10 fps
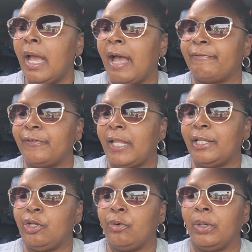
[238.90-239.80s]
I feel
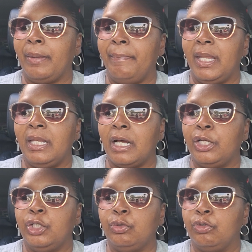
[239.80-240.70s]
like you're going to meet a
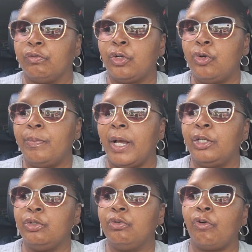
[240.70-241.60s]
new group
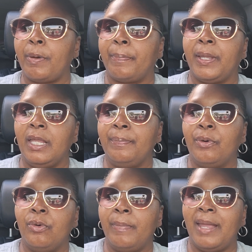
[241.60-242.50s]
of
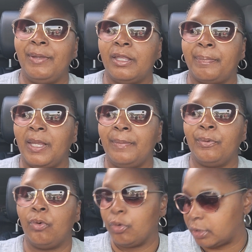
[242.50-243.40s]
people. Maybe the
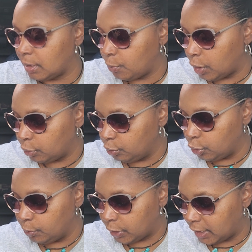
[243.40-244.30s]
people or someone who
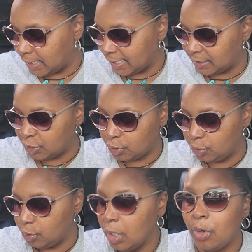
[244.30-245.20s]
you were connected
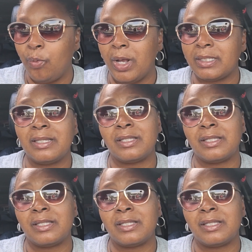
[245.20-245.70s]
to wasn't